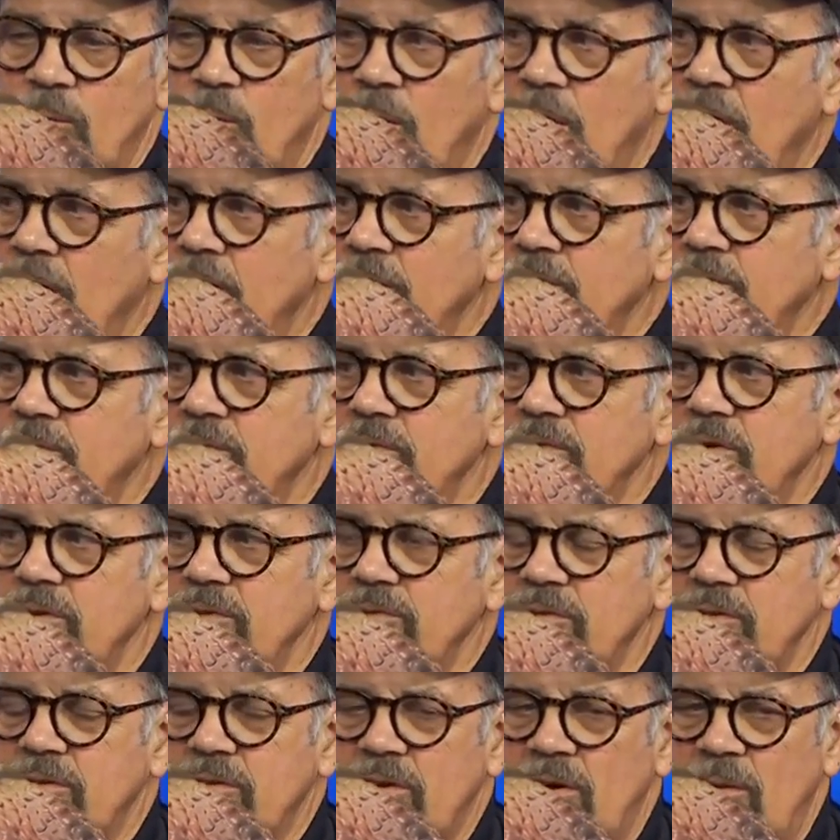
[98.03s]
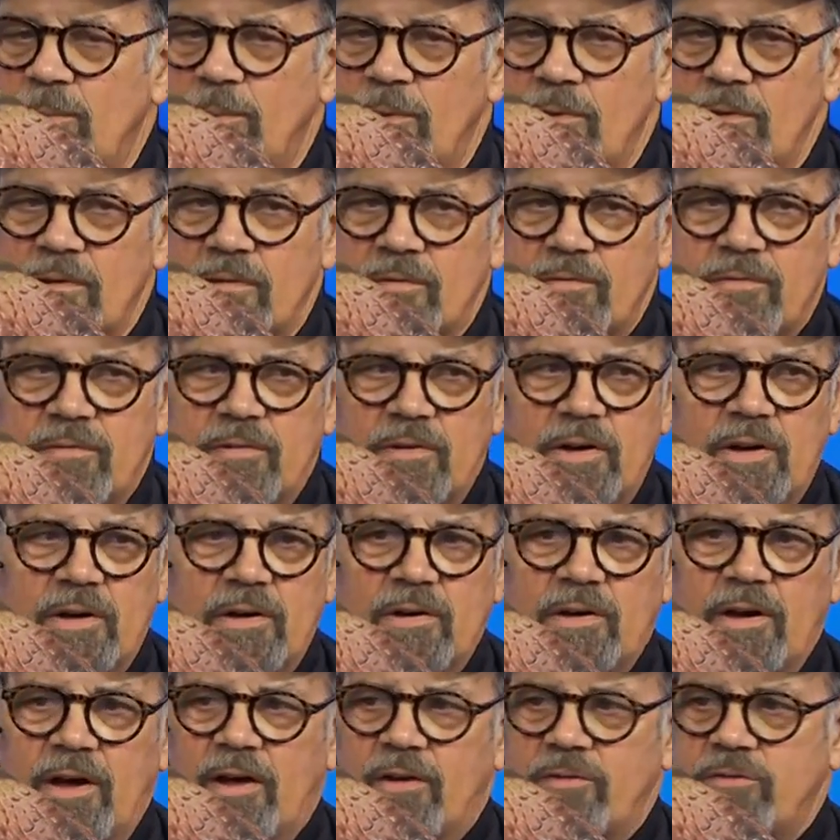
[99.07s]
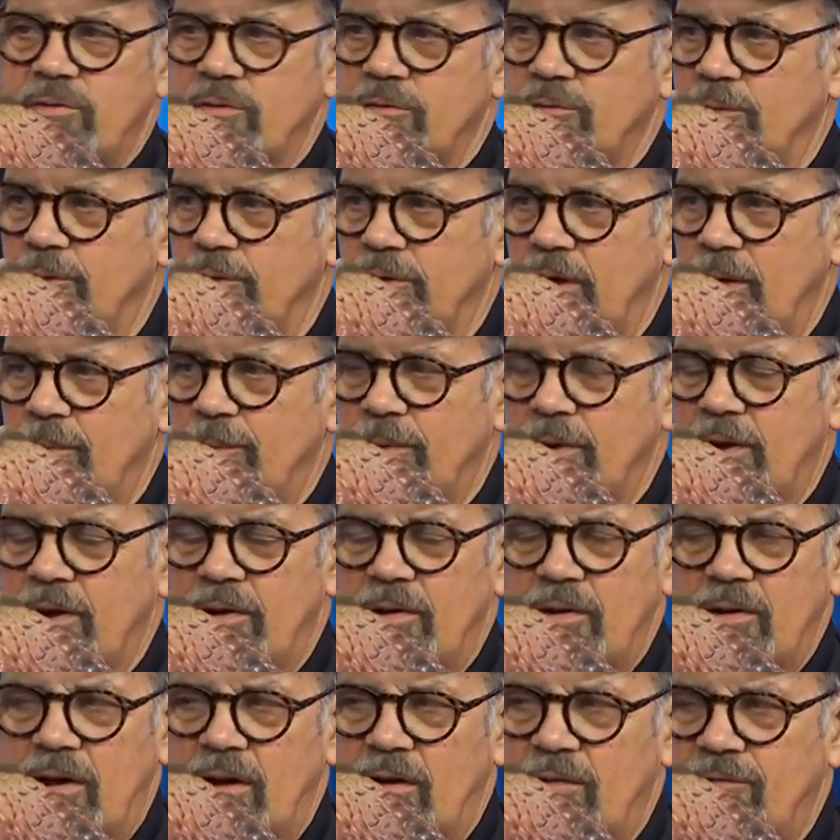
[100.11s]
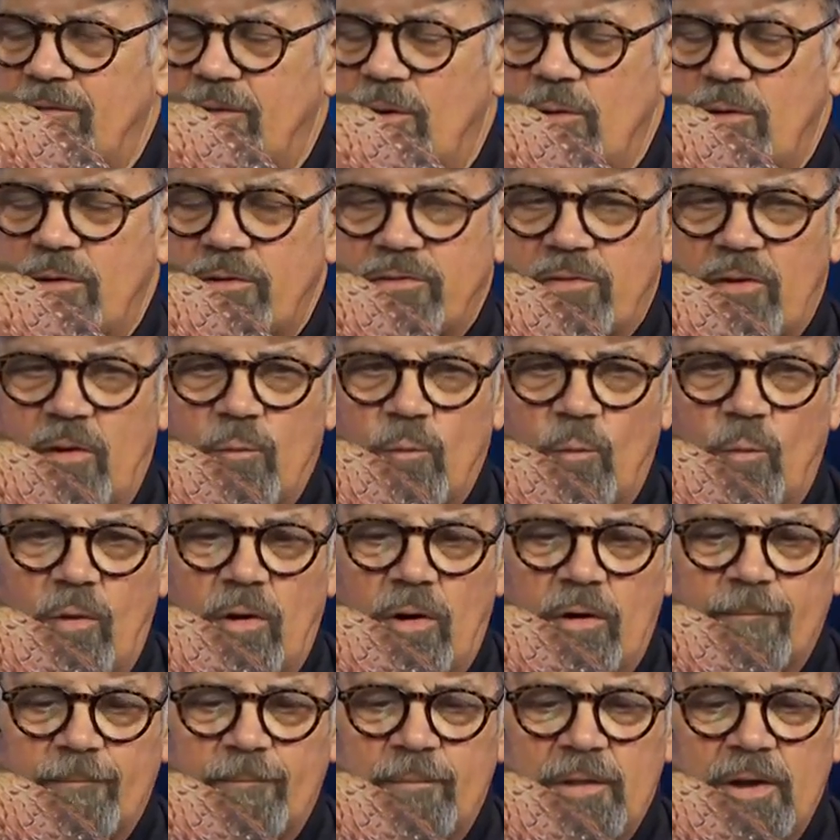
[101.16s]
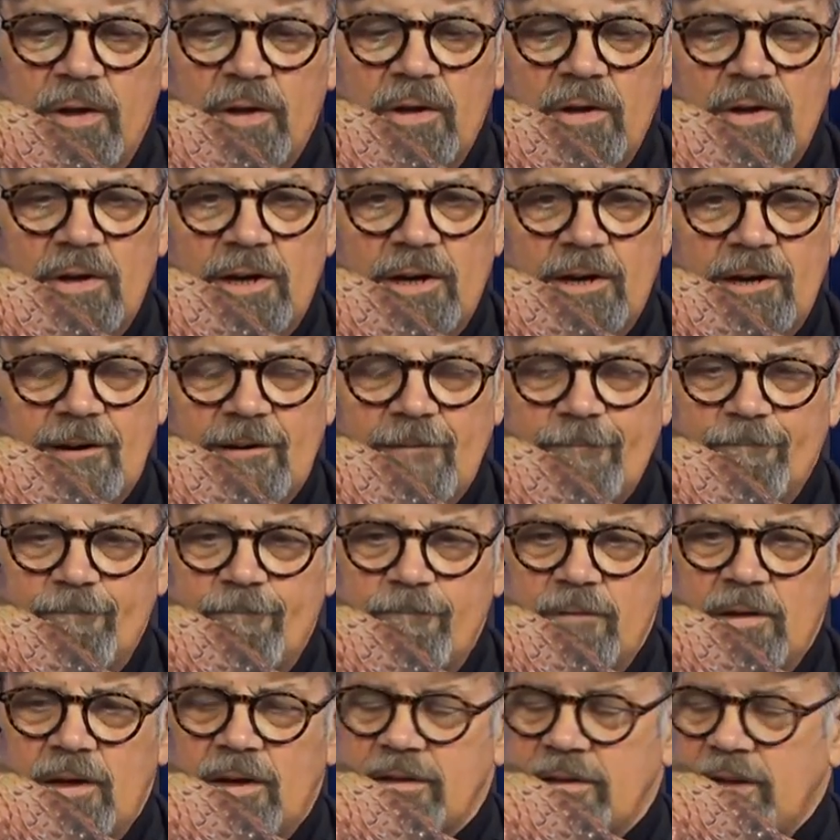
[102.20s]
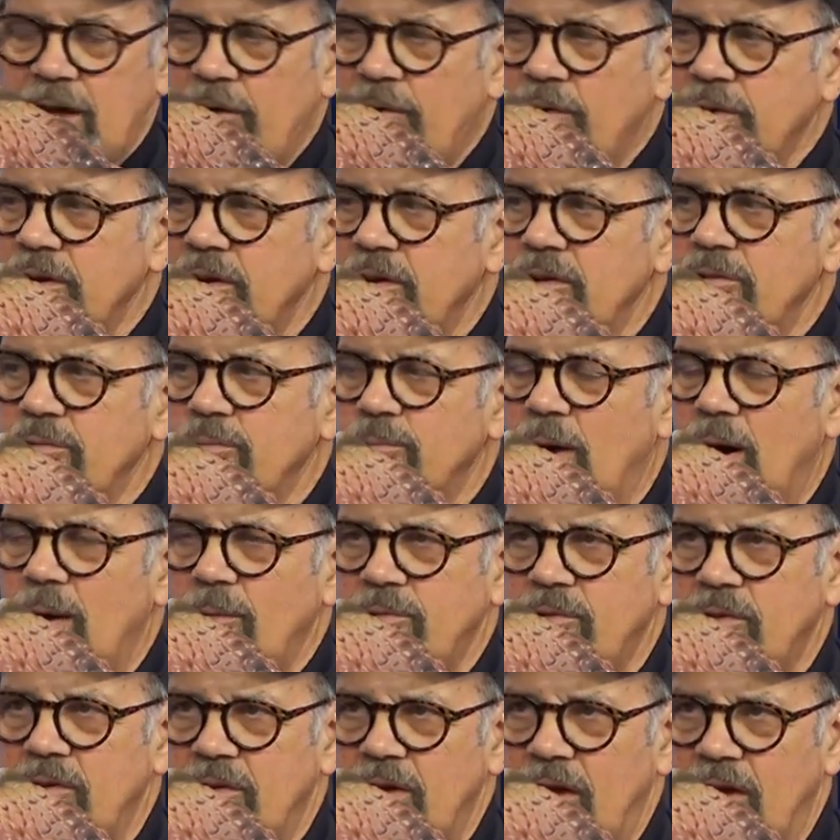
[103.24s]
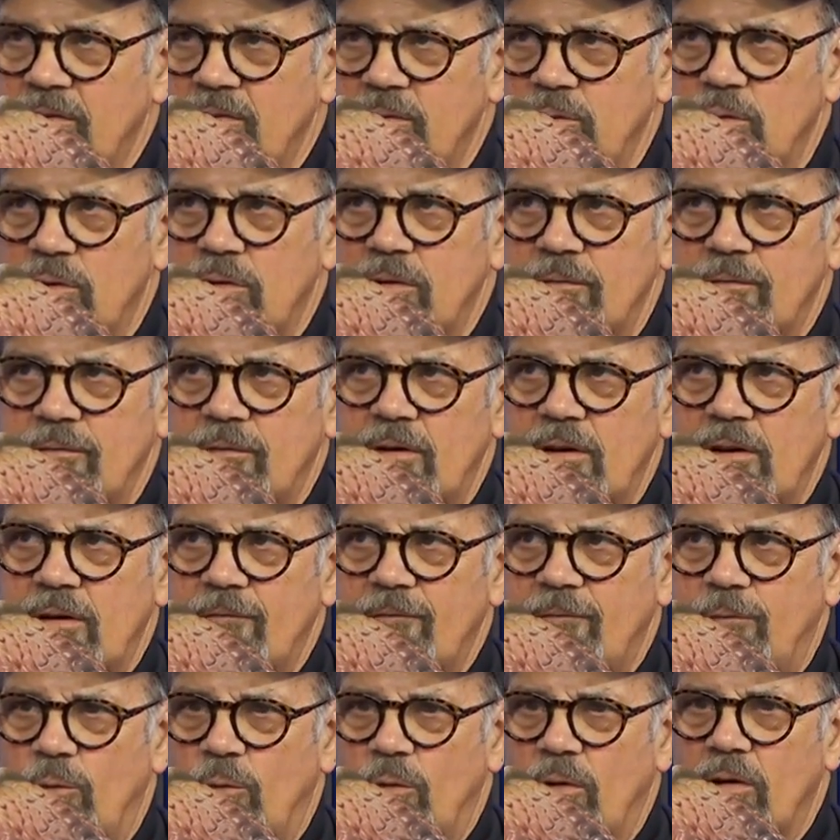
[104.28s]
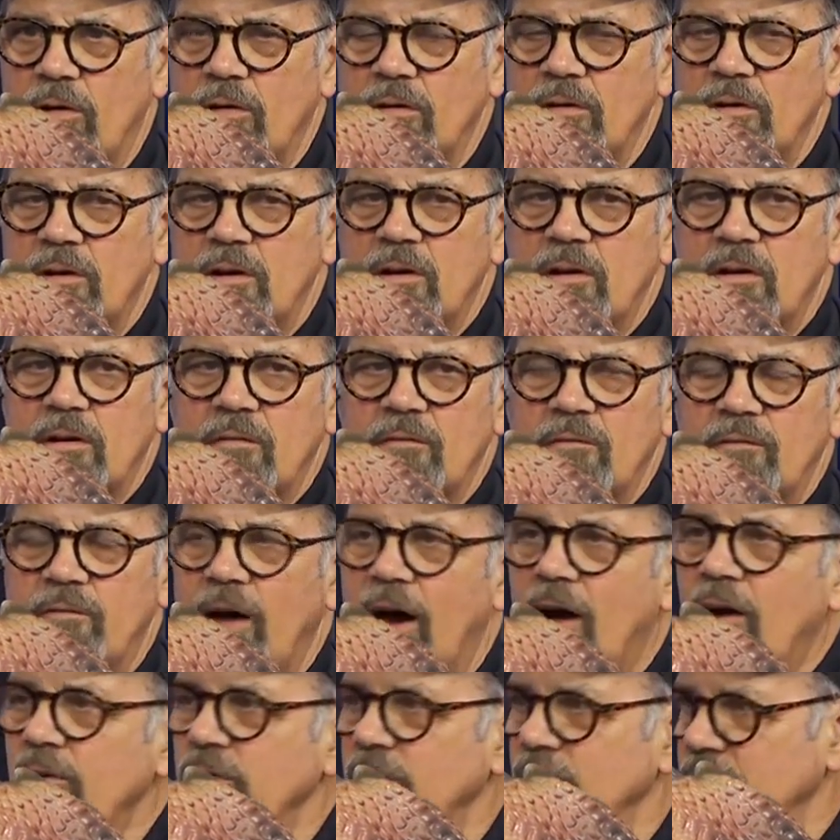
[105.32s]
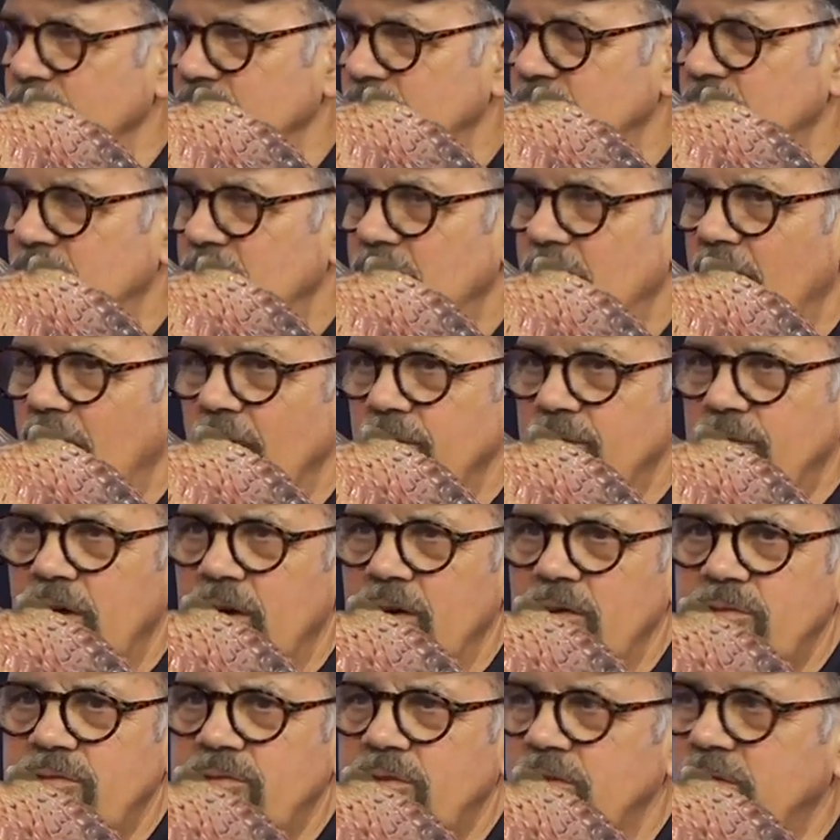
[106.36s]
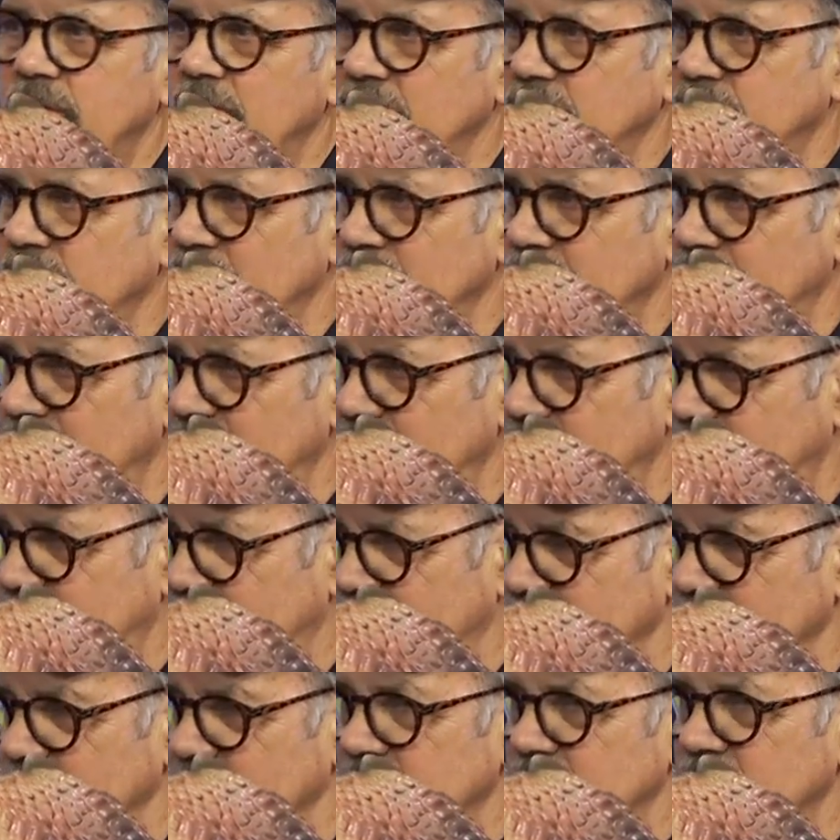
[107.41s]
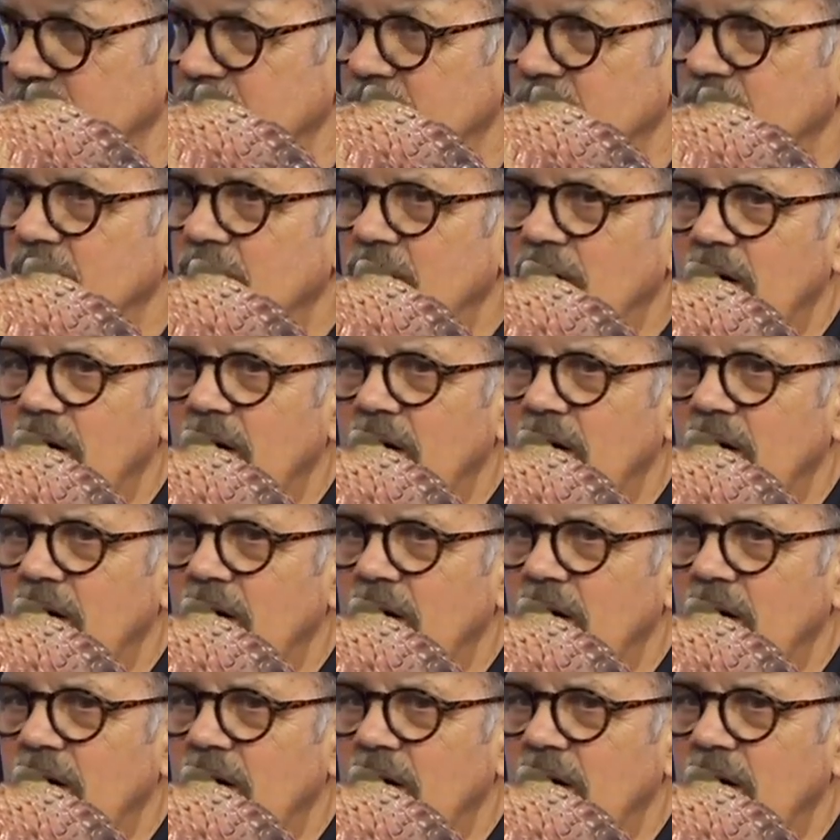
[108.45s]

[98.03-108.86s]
Well, there's a couple of uh, answers for that, but I'll, I'll focus on one. Um, nowadays, moms and dads looking for value and things to take their kids to mm -hmm.